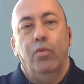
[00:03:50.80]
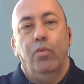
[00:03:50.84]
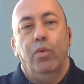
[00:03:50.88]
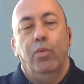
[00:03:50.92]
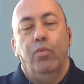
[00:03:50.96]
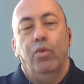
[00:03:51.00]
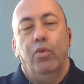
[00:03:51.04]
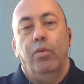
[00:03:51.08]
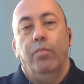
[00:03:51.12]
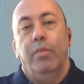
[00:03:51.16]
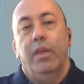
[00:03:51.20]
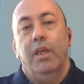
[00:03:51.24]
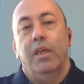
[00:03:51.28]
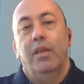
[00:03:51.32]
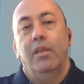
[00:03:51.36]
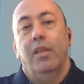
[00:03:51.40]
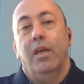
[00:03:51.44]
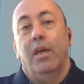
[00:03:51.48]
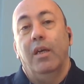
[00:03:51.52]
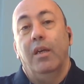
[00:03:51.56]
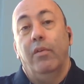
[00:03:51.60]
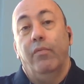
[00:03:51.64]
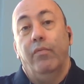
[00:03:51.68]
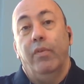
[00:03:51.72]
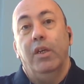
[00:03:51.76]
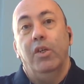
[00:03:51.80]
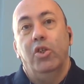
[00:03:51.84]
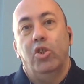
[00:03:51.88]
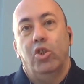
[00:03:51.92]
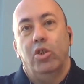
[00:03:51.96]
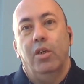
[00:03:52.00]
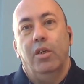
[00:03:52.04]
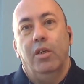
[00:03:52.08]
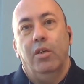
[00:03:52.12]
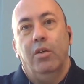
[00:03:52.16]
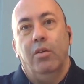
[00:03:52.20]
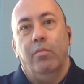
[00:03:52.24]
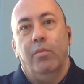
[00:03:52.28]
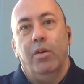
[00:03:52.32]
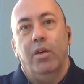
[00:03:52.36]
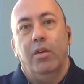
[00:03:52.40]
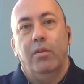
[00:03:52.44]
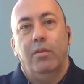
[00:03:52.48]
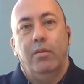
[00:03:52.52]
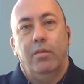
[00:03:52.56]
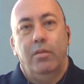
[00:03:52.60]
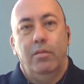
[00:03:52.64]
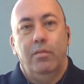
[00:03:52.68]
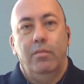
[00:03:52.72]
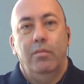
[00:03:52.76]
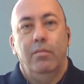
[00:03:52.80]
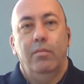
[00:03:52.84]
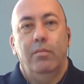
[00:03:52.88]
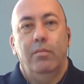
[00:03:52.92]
So we would make that eventually in a month.